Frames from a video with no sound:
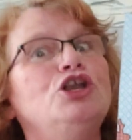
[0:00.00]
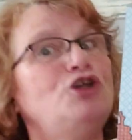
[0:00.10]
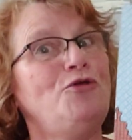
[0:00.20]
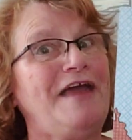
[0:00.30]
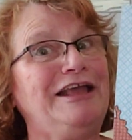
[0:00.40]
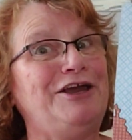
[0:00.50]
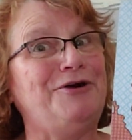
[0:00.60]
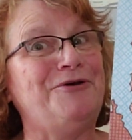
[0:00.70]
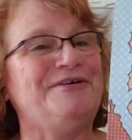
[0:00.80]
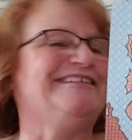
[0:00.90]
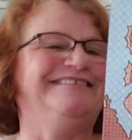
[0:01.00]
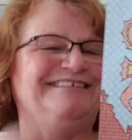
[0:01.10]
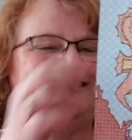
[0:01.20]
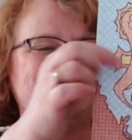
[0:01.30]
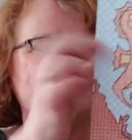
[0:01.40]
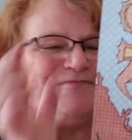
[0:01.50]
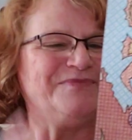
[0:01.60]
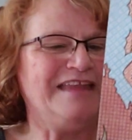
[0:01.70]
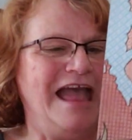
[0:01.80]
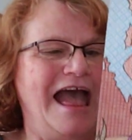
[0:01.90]
no thank you.
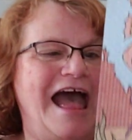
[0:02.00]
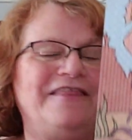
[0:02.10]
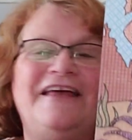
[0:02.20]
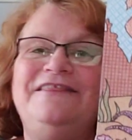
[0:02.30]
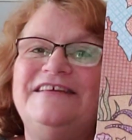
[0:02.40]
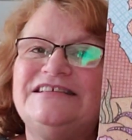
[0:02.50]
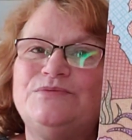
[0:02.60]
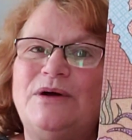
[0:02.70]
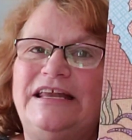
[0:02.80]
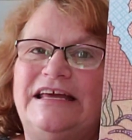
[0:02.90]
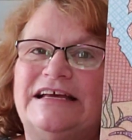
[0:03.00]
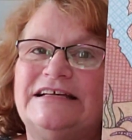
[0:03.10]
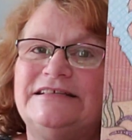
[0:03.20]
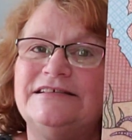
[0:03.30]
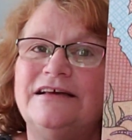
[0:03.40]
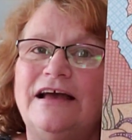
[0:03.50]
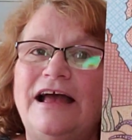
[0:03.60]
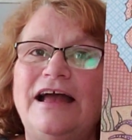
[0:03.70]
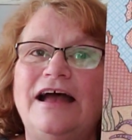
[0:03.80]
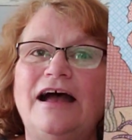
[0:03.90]
And then this one is
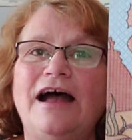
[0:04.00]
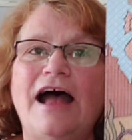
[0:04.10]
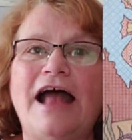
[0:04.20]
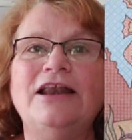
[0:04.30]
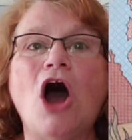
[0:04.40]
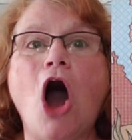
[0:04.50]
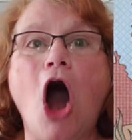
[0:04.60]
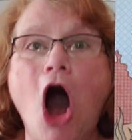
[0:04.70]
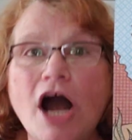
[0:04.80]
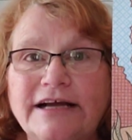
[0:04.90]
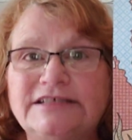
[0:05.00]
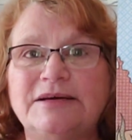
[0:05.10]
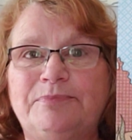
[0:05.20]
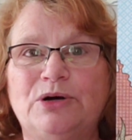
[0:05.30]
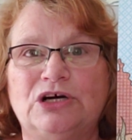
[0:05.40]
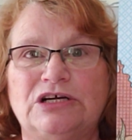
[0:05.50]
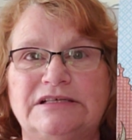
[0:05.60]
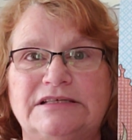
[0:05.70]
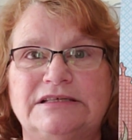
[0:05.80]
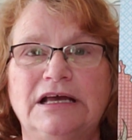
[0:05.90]
an
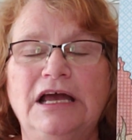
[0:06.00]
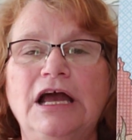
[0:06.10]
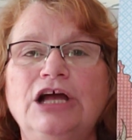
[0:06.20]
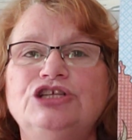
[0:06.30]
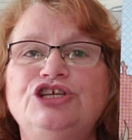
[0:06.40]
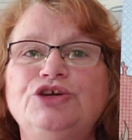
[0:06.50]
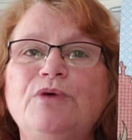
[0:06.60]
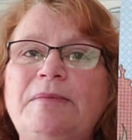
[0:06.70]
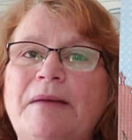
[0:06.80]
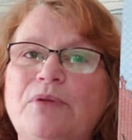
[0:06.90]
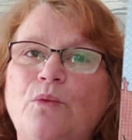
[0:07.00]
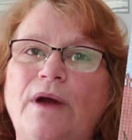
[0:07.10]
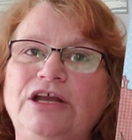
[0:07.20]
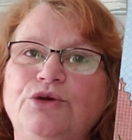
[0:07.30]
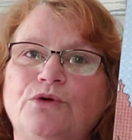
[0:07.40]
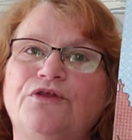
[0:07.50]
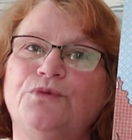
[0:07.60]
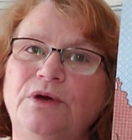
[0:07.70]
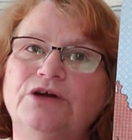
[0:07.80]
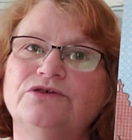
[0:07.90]
octopus. Do you remember when you were
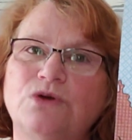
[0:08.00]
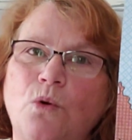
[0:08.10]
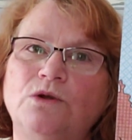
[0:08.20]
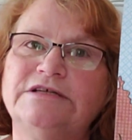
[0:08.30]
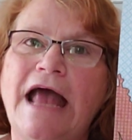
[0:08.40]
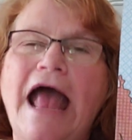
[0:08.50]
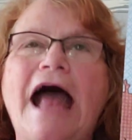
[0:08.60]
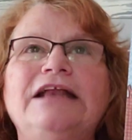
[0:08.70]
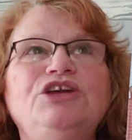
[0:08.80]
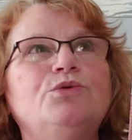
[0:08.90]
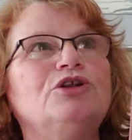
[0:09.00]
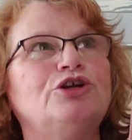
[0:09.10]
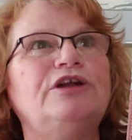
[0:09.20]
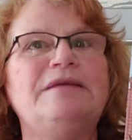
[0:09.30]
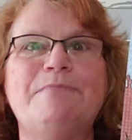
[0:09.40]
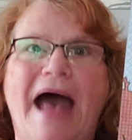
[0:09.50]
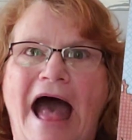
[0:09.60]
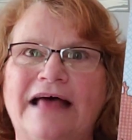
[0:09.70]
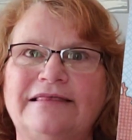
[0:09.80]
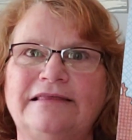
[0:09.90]
3 years old and you were learning
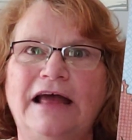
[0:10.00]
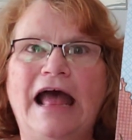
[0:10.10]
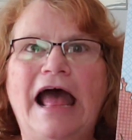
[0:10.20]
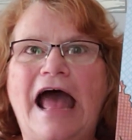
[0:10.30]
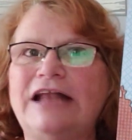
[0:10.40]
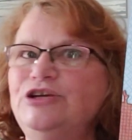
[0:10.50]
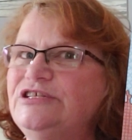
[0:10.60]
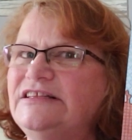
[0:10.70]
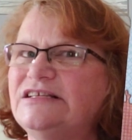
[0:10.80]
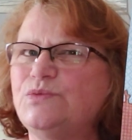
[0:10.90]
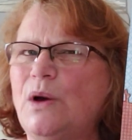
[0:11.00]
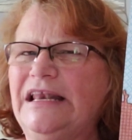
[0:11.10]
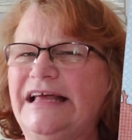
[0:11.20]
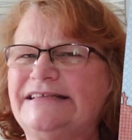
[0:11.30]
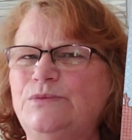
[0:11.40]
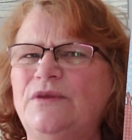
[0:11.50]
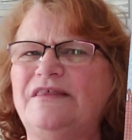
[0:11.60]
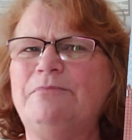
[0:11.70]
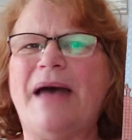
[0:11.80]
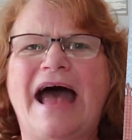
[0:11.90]
math and you did this one lesson with
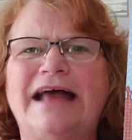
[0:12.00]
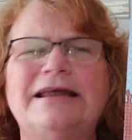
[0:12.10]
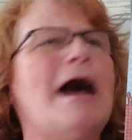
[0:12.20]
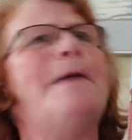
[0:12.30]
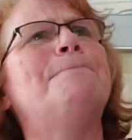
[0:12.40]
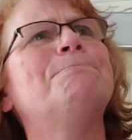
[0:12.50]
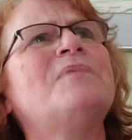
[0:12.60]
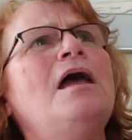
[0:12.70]
the